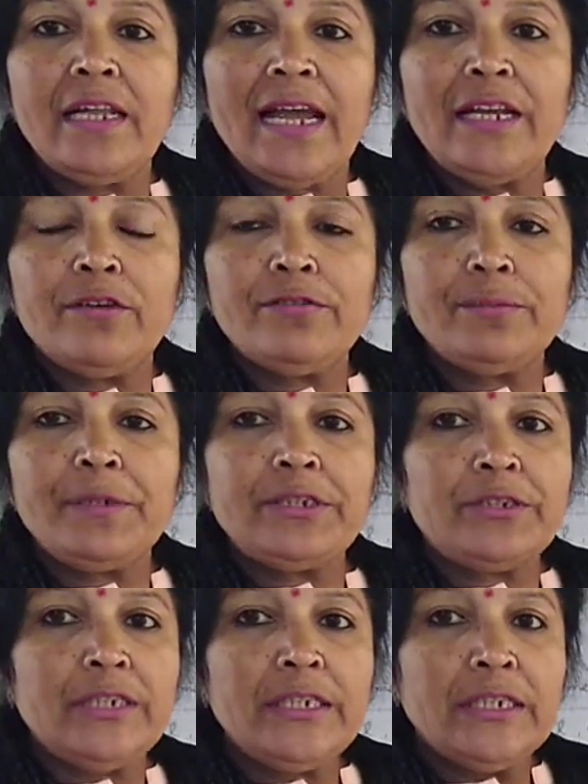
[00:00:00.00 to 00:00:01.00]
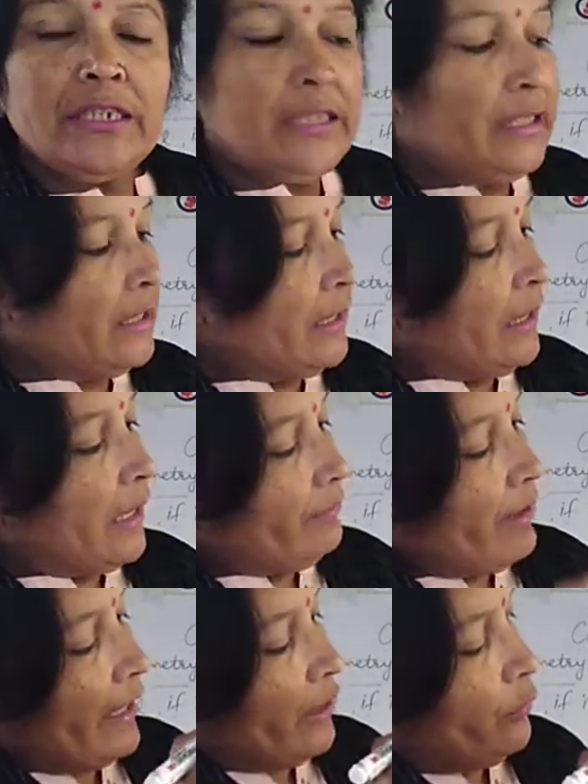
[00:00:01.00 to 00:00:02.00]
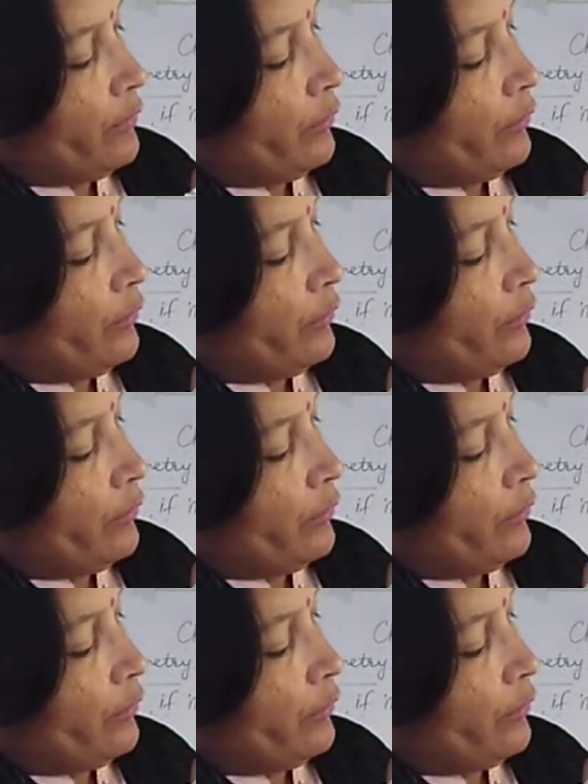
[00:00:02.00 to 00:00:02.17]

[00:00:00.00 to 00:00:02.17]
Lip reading: line of symmetry. When you will